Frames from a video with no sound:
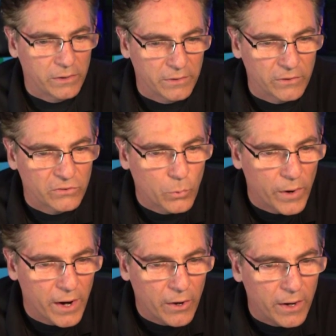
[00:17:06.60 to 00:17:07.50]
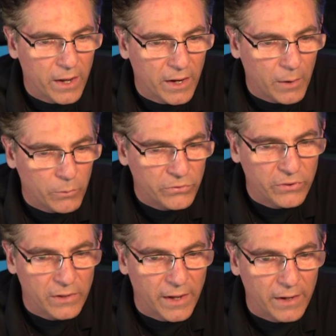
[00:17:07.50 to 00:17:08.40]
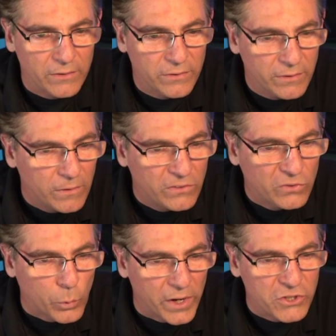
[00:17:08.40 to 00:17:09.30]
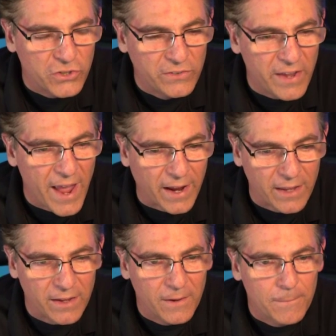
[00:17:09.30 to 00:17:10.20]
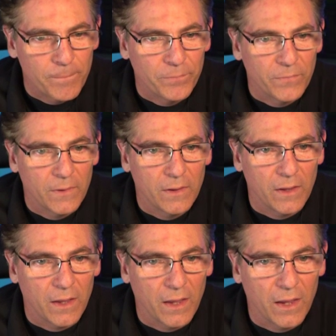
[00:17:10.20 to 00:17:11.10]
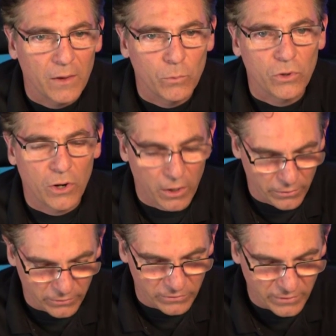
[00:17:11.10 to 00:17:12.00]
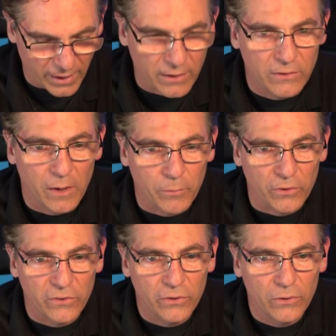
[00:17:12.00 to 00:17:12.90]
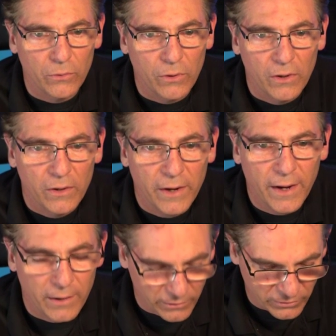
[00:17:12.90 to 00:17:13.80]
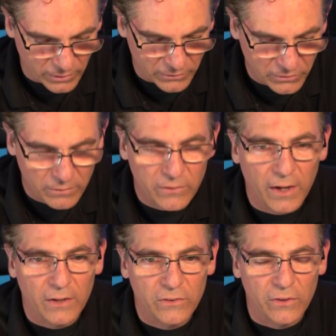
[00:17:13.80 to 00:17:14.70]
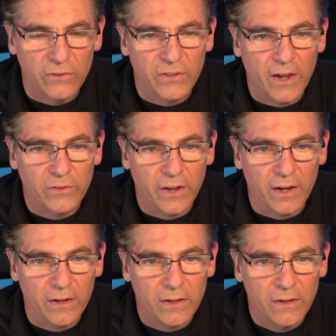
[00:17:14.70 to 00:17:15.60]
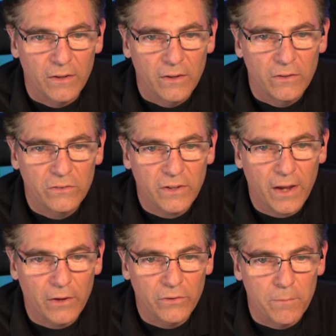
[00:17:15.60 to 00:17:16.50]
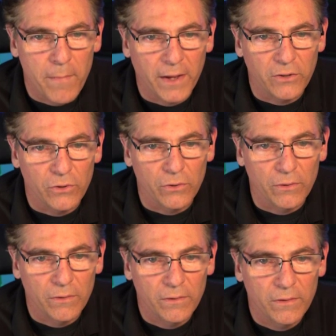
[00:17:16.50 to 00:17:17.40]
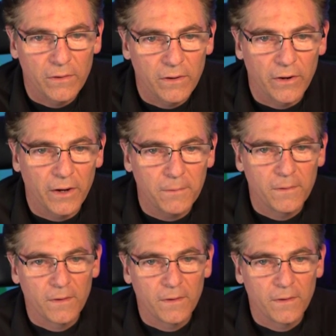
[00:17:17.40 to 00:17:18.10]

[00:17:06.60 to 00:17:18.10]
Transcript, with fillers: click the square and I will select switch deck. And we'll call this deck number two. Uh, let's, let's take it to the sound deck. Sound menu. All right.